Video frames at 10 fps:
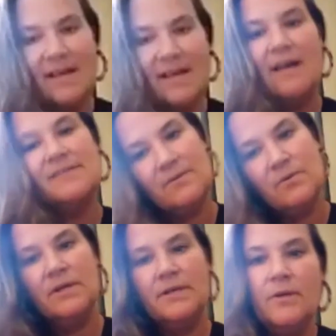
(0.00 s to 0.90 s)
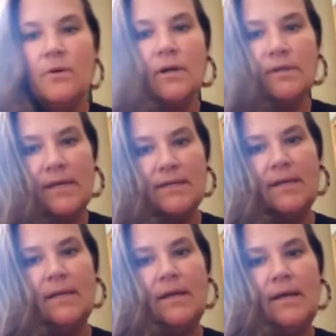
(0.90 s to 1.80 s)
So we're in New York,
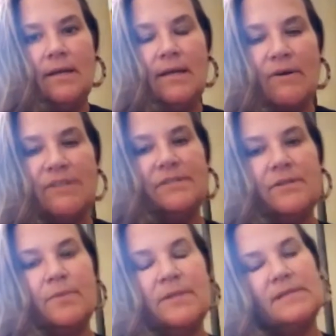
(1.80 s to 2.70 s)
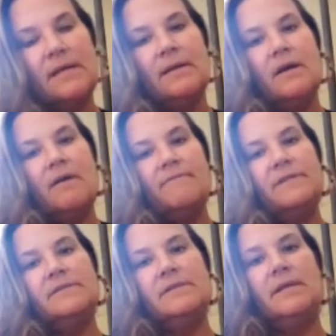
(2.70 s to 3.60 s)
London, and now I just opened a satellite
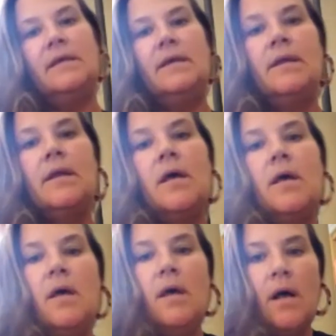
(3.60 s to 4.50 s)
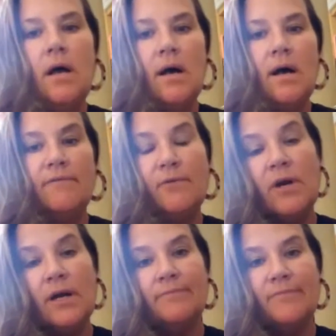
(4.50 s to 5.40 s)
office in
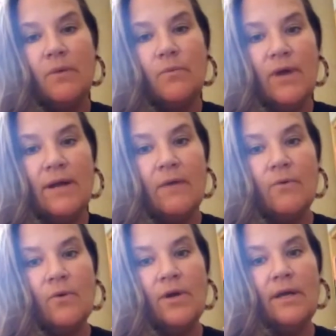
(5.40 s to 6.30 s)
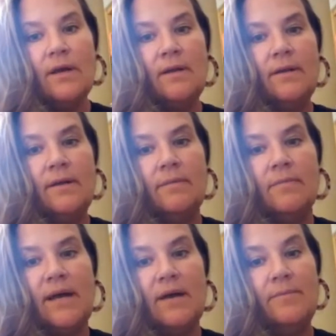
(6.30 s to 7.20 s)
Florida. And right now we're working on the
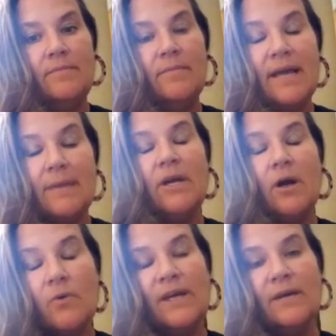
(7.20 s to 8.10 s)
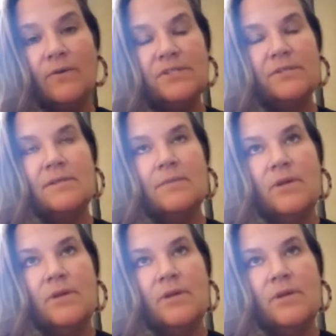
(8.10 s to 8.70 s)
Miami Art Week, which is somewhat